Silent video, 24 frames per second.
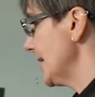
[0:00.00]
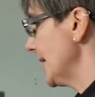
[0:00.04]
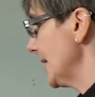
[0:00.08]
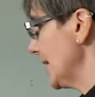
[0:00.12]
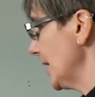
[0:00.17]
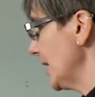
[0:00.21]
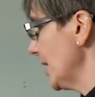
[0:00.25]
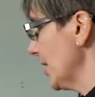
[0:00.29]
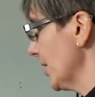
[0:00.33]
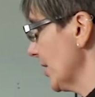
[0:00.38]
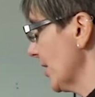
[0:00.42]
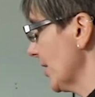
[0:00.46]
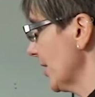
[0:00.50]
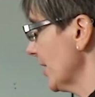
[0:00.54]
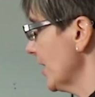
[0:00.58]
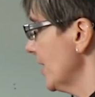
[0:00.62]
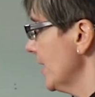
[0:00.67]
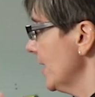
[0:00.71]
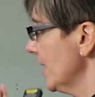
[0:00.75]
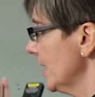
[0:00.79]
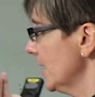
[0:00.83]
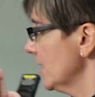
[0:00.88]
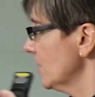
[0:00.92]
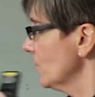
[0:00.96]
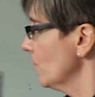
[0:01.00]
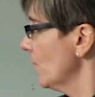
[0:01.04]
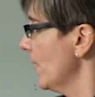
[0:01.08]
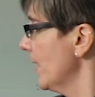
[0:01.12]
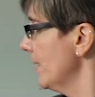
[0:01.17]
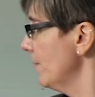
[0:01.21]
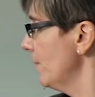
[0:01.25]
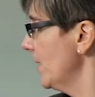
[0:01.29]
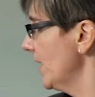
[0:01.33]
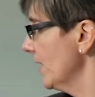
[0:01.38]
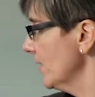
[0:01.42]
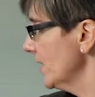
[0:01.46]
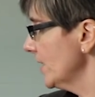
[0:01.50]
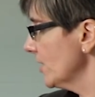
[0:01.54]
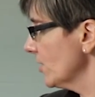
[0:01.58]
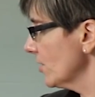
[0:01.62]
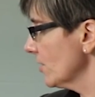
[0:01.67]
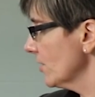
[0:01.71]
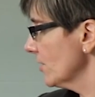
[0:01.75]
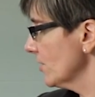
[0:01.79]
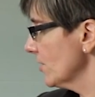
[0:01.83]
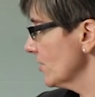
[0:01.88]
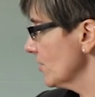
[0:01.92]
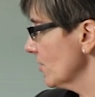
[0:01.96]
here is when Mary
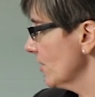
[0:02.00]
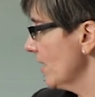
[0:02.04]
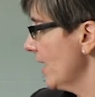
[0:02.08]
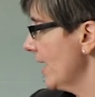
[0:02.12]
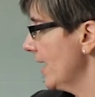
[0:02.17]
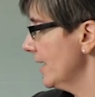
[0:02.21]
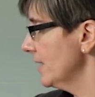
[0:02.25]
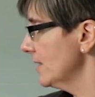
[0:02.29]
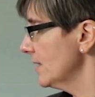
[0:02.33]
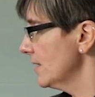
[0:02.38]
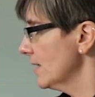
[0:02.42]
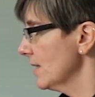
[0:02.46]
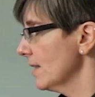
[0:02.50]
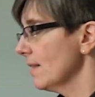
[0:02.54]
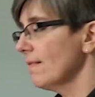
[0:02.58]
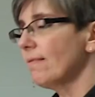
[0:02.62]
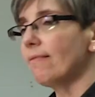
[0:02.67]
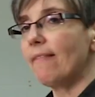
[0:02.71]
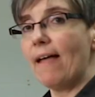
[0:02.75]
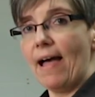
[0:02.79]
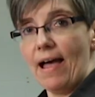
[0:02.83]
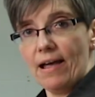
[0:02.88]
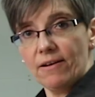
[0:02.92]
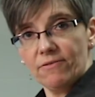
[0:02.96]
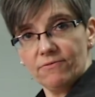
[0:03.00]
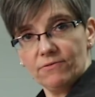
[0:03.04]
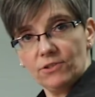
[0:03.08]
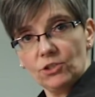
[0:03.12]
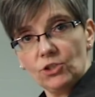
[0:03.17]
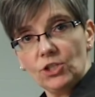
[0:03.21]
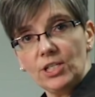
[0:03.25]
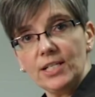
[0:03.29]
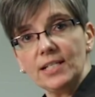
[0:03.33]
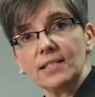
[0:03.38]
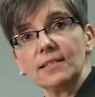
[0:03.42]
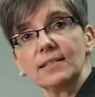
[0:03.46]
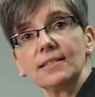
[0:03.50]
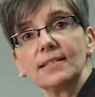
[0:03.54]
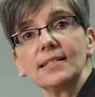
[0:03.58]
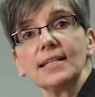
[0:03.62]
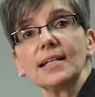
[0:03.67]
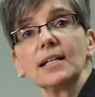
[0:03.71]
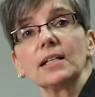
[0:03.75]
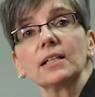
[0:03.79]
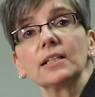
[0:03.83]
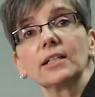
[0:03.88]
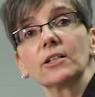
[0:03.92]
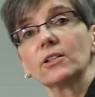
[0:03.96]
turns her head to the left, she can see
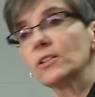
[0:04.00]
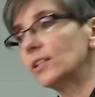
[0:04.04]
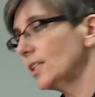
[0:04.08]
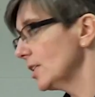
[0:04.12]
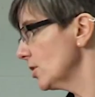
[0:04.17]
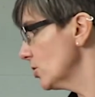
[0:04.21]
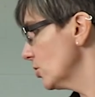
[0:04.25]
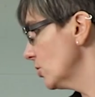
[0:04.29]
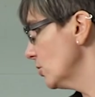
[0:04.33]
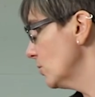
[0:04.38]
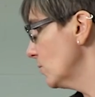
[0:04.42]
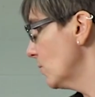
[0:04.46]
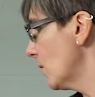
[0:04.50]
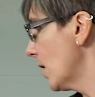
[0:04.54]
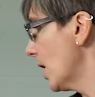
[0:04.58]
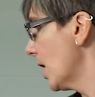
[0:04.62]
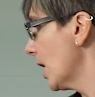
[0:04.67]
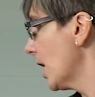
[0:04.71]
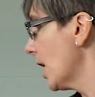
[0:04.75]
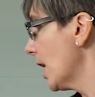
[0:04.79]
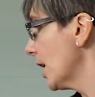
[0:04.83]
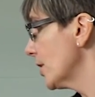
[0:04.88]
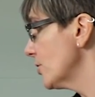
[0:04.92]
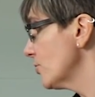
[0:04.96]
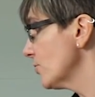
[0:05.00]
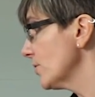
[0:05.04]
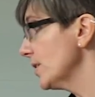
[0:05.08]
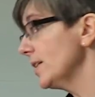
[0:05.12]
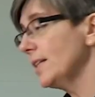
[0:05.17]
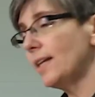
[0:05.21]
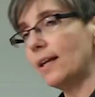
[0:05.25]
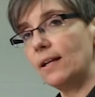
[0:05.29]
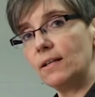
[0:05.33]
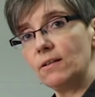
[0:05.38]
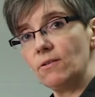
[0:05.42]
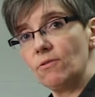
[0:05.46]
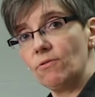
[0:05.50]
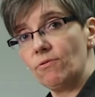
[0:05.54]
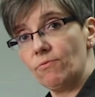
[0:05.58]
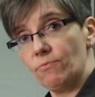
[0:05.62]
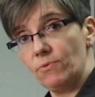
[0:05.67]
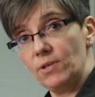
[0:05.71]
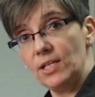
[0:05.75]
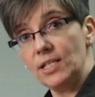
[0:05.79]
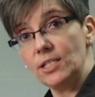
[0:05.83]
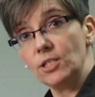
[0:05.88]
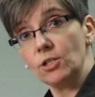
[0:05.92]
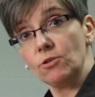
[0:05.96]
clearly to
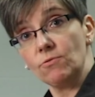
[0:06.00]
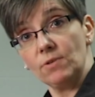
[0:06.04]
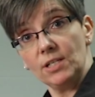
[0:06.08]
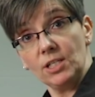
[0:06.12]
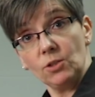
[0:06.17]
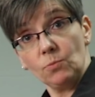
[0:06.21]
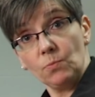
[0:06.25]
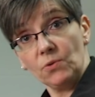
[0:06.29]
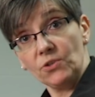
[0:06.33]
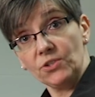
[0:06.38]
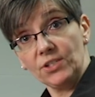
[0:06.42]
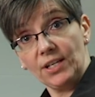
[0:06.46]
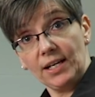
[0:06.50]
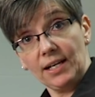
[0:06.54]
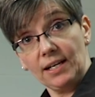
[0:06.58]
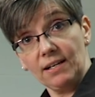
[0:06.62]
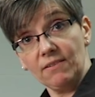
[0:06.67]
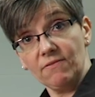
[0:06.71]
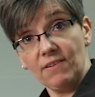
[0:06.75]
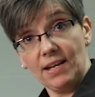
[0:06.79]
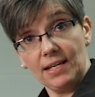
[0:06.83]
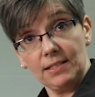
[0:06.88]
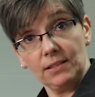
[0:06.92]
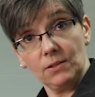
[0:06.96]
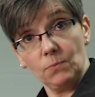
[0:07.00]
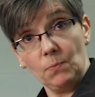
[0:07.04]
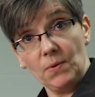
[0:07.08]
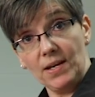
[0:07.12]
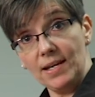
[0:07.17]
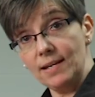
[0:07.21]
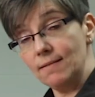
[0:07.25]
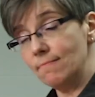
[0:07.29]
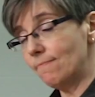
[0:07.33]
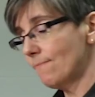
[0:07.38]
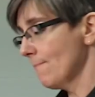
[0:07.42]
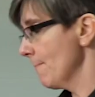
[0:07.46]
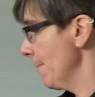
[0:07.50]
103 degrees per second of head speed.